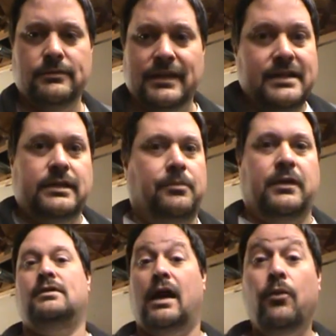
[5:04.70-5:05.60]
Say
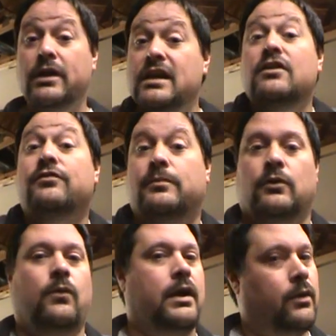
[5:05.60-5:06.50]
something. I want to hear from
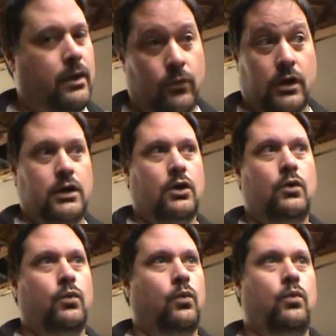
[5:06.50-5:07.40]
you. I want to
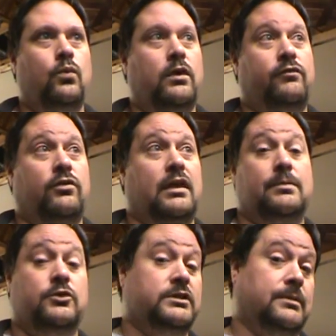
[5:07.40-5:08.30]
know if you think
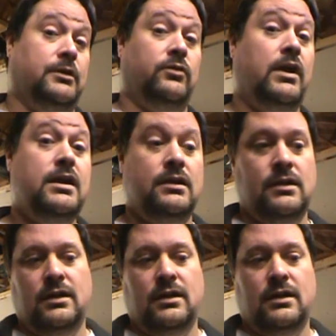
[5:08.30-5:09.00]
I'm doing something great,